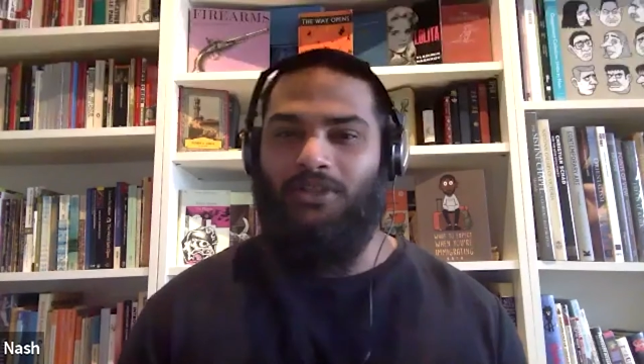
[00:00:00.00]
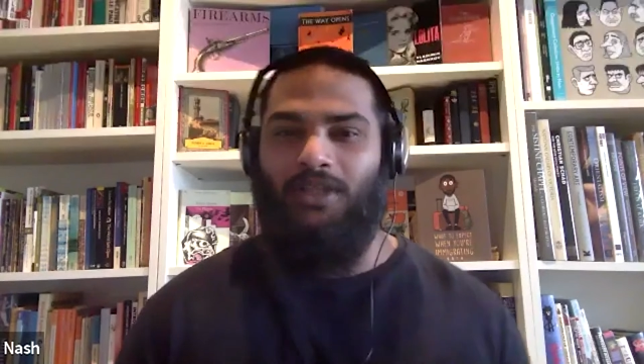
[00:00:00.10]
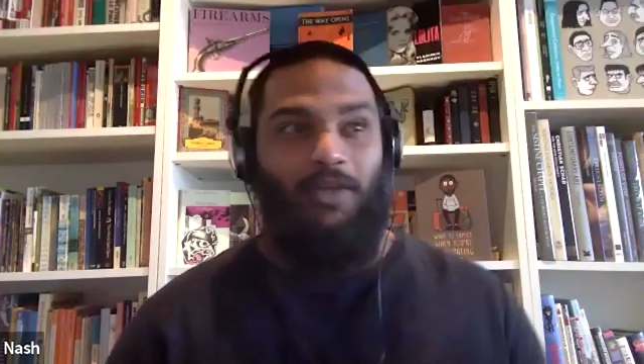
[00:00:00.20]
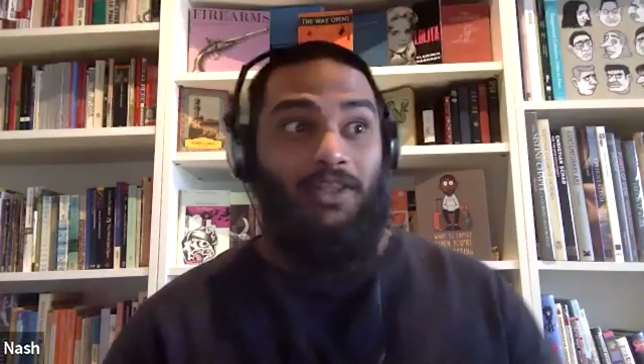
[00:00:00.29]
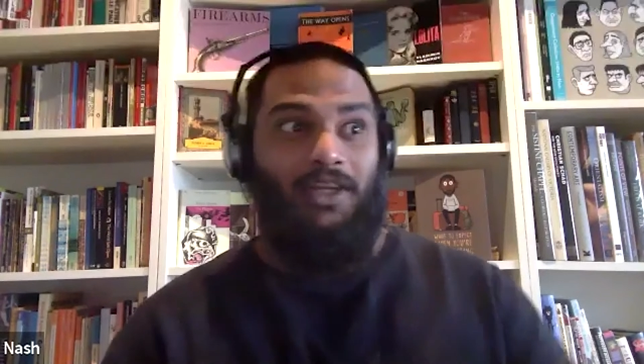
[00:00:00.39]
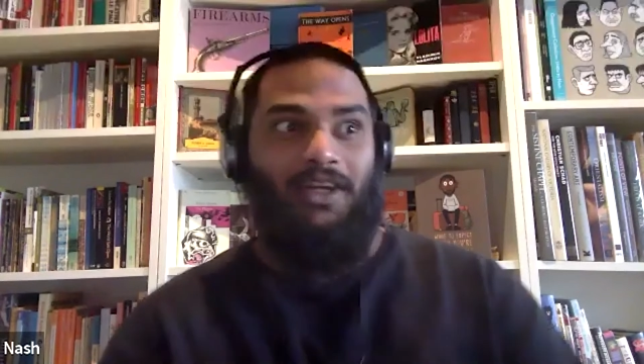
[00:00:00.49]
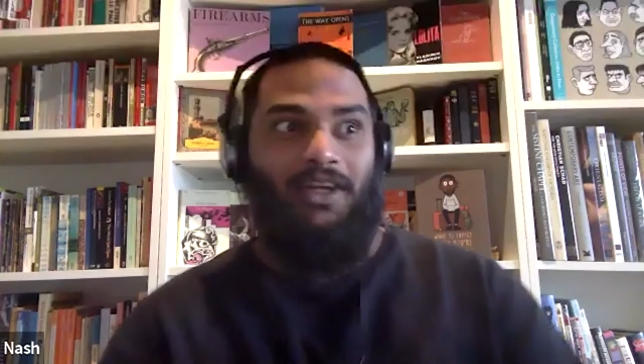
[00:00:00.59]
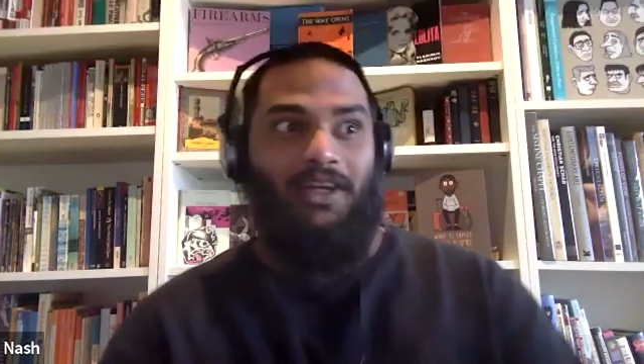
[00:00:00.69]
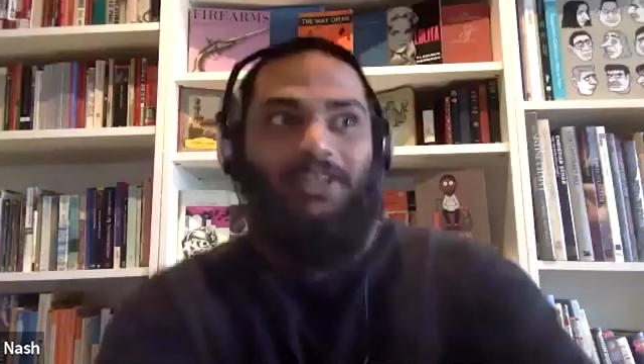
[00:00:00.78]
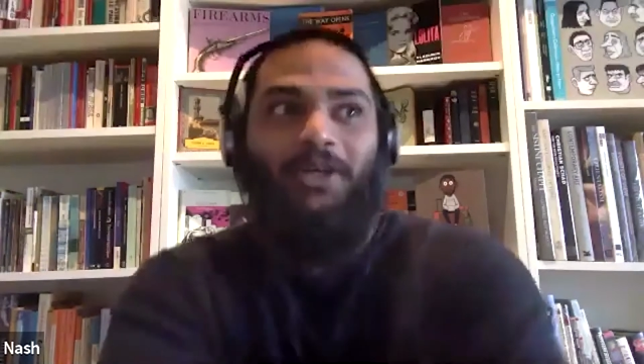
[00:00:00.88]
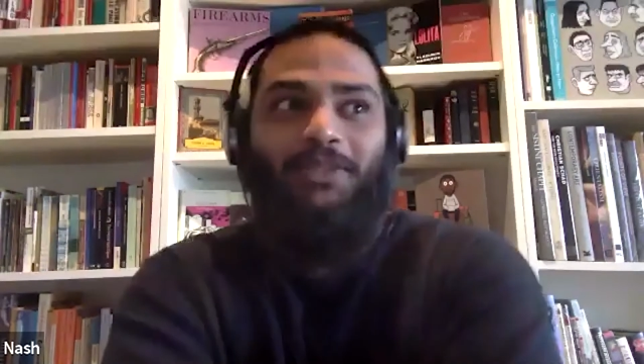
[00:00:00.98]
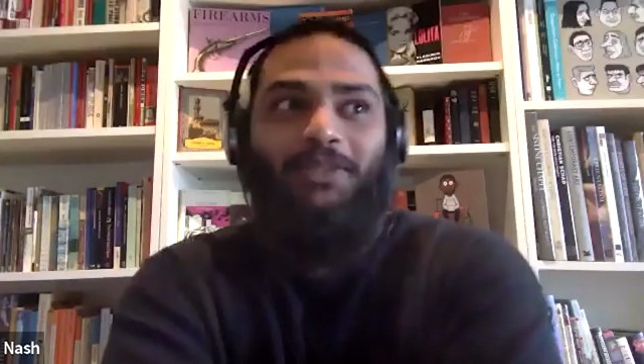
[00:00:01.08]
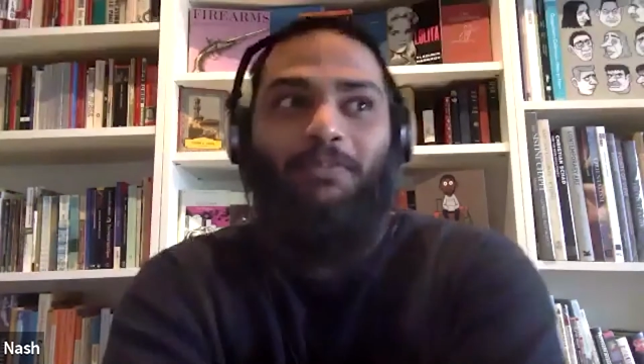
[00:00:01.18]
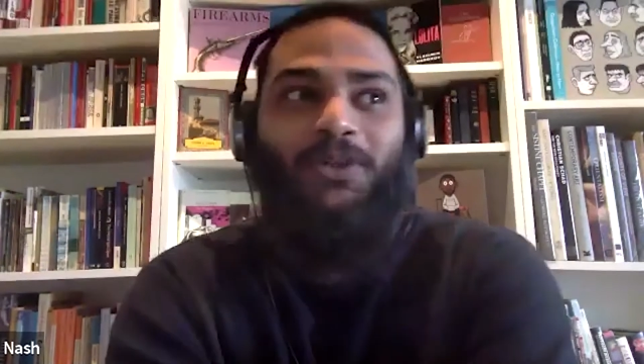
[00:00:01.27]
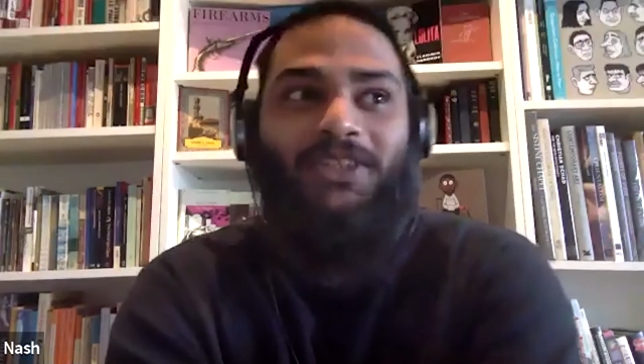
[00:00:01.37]
I'm with her, so I
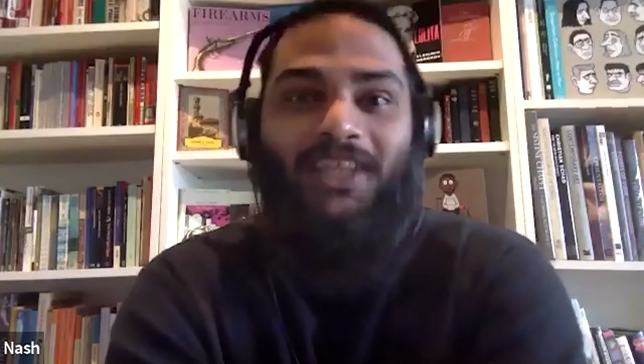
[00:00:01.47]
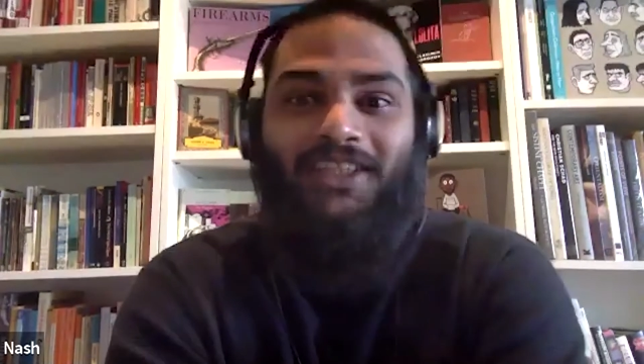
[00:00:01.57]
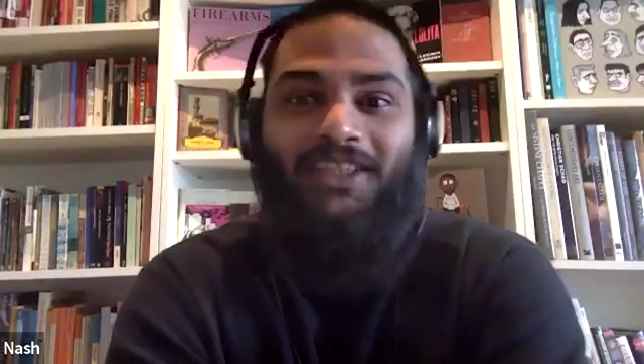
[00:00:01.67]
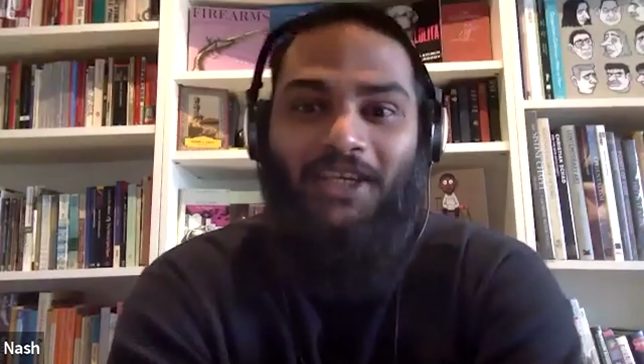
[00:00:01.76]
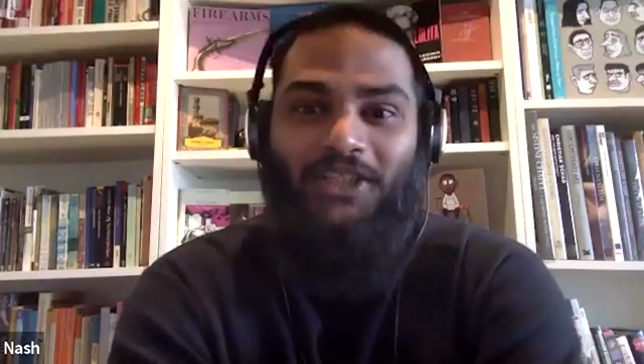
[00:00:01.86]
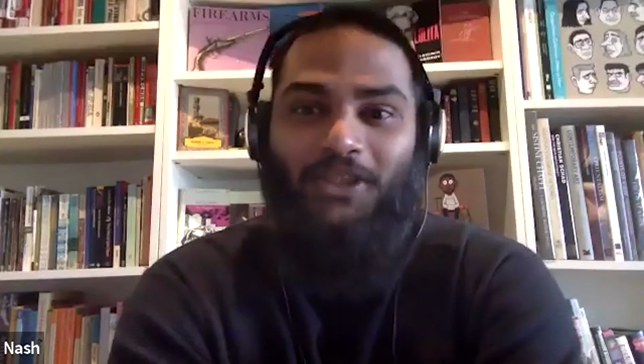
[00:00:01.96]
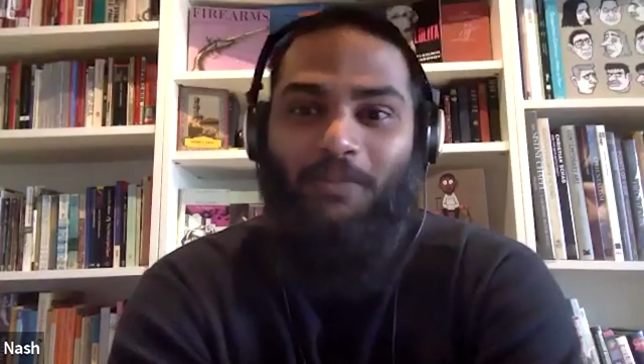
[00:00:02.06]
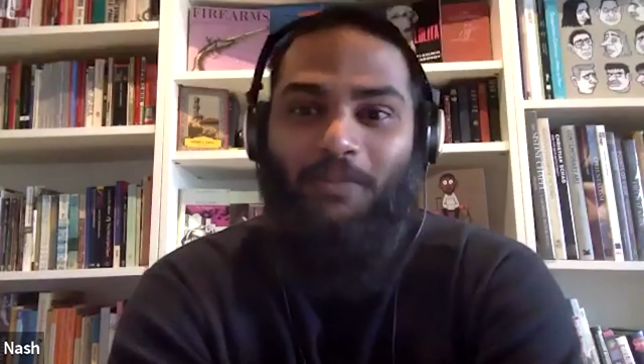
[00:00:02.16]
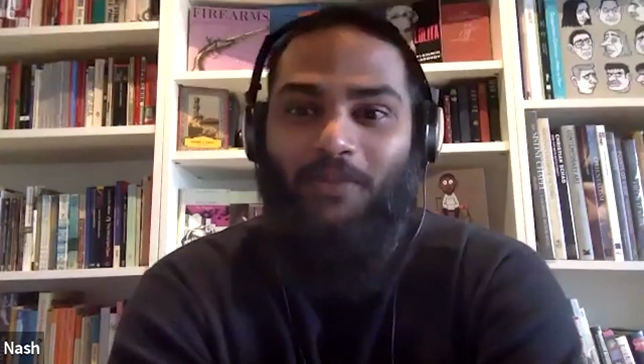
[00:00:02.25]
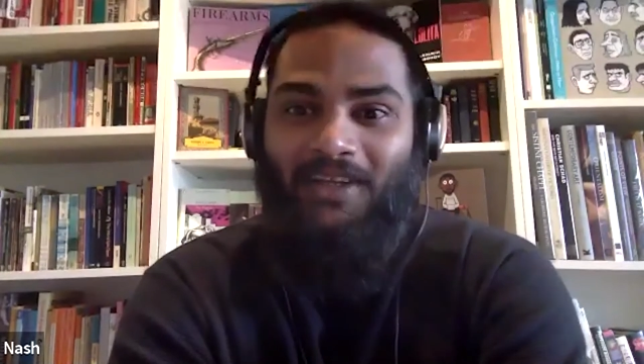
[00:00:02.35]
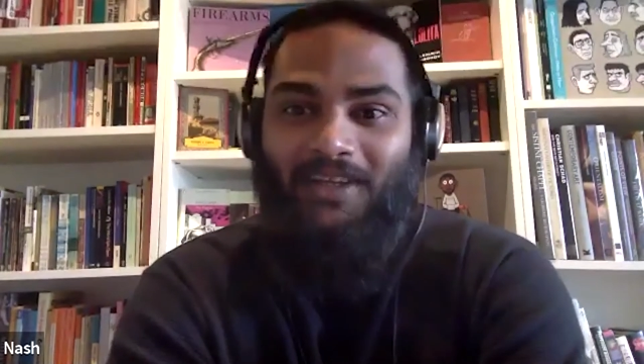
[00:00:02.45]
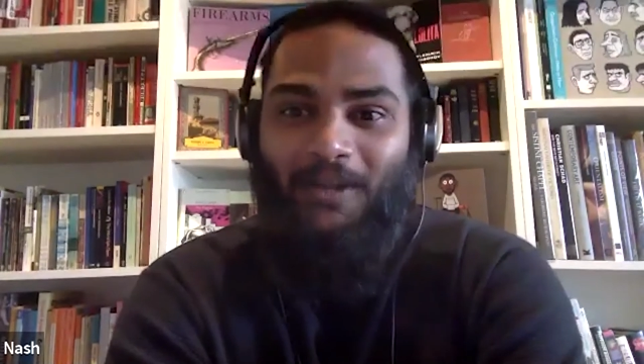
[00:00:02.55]
suppose that's saying something.